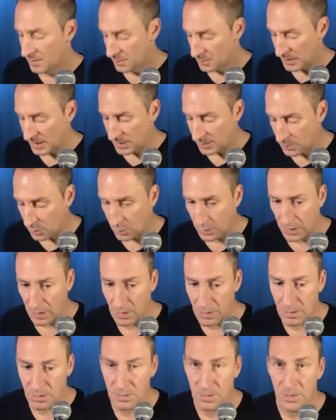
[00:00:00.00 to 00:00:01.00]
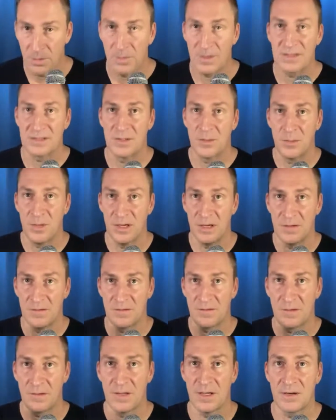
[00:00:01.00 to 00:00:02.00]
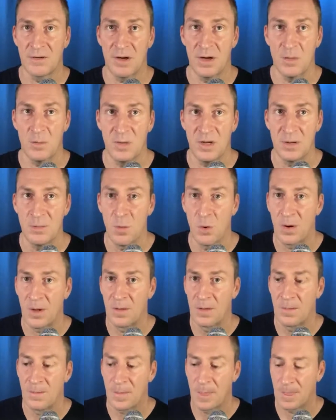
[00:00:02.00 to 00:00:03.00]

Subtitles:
Peter Boyle, nice. Rest in peace, the late, great Peter Boyle.